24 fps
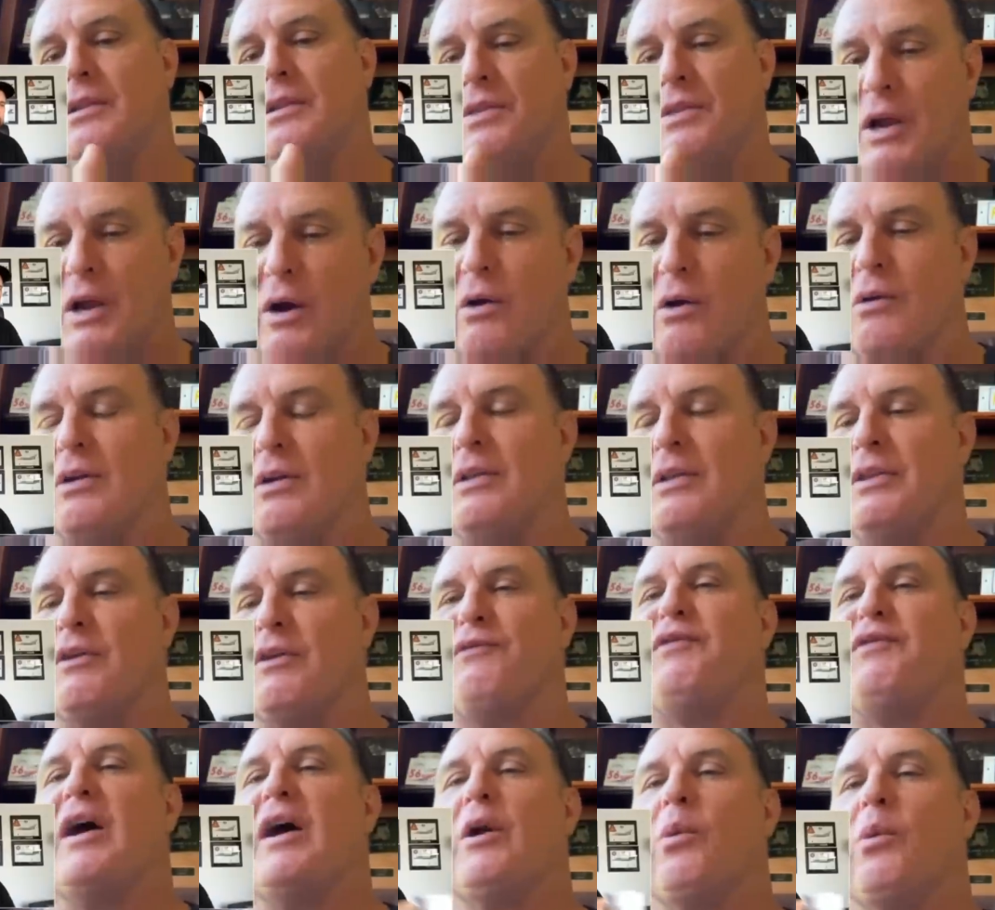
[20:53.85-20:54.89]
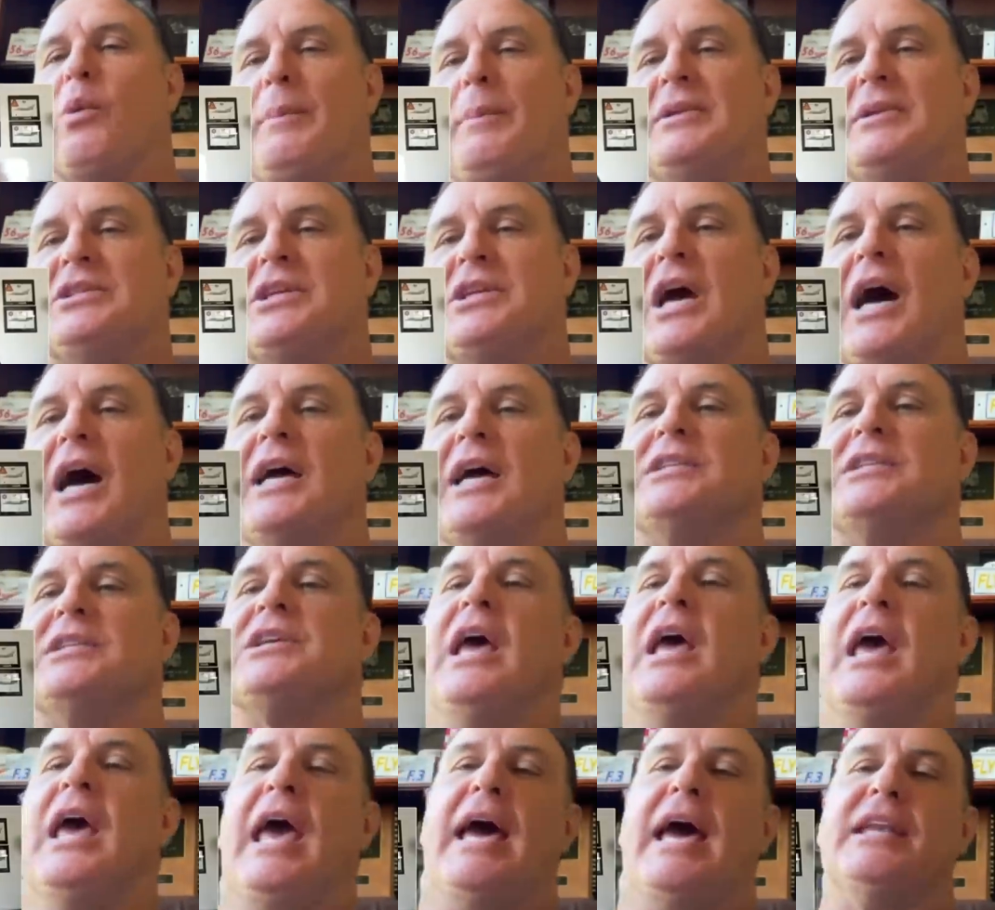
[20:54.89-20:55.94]
their fighter weapons guys
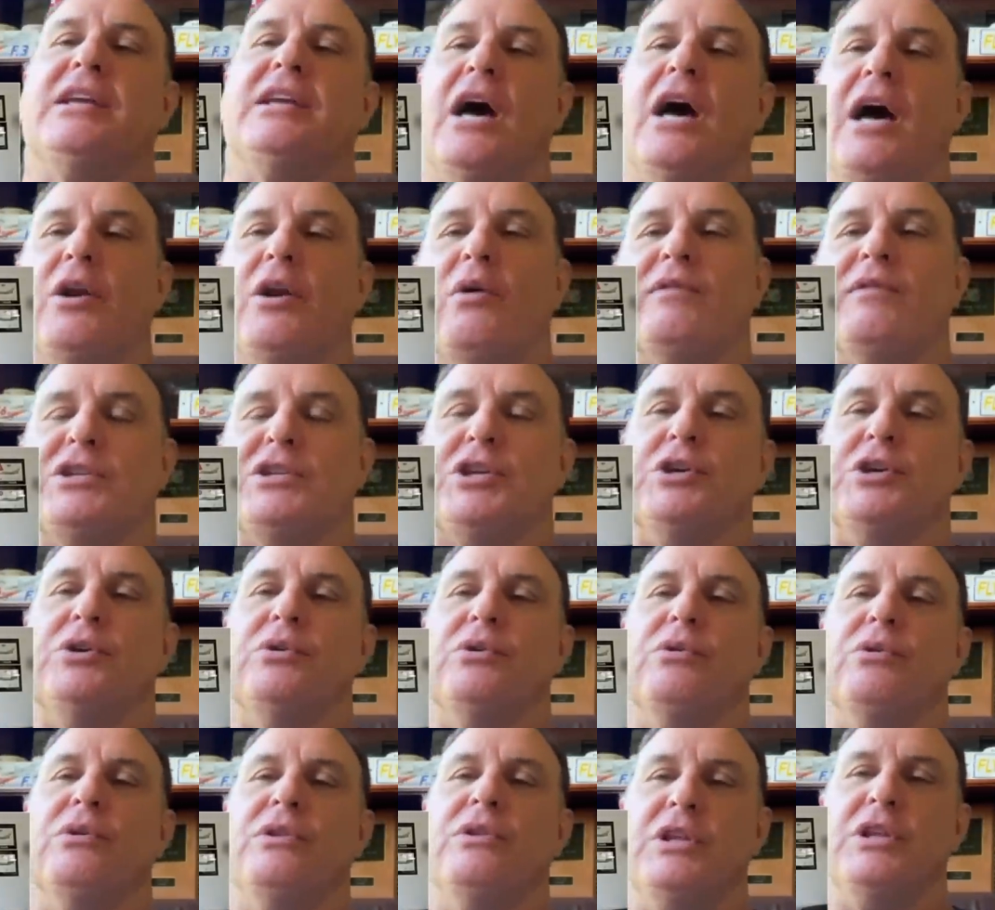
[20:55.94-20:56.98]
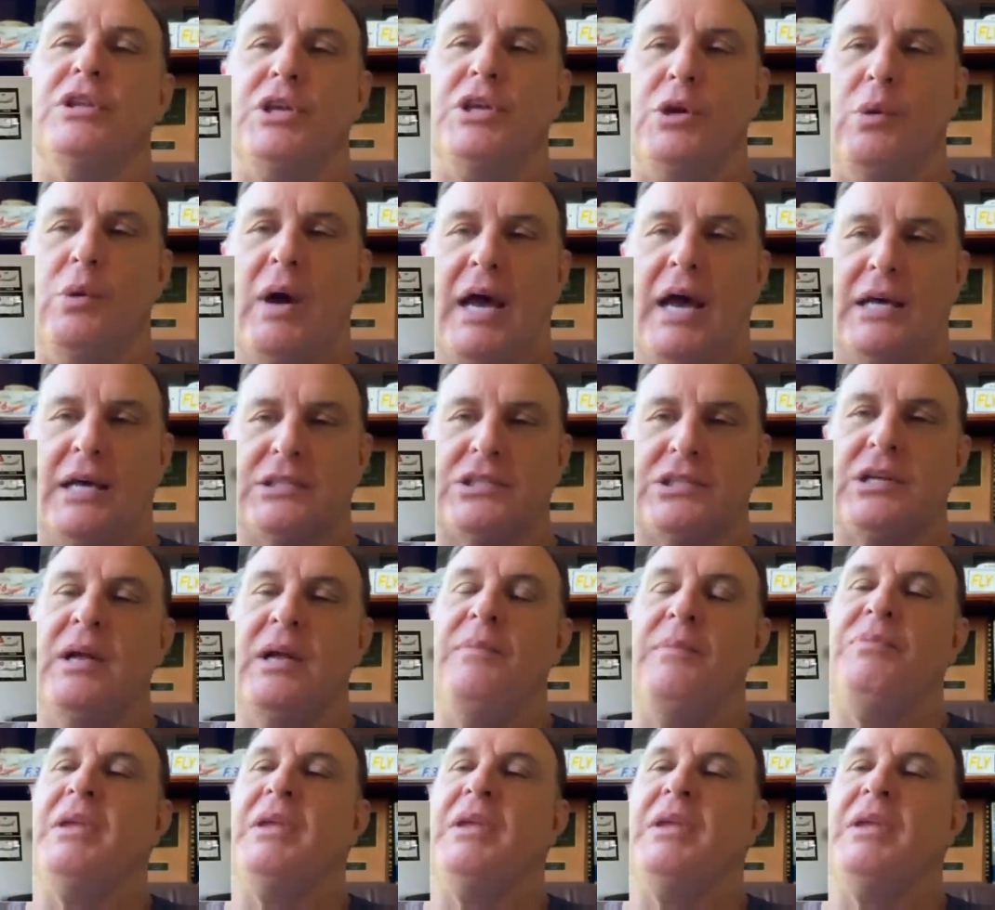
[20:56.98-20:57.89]
had gone over to the U.S.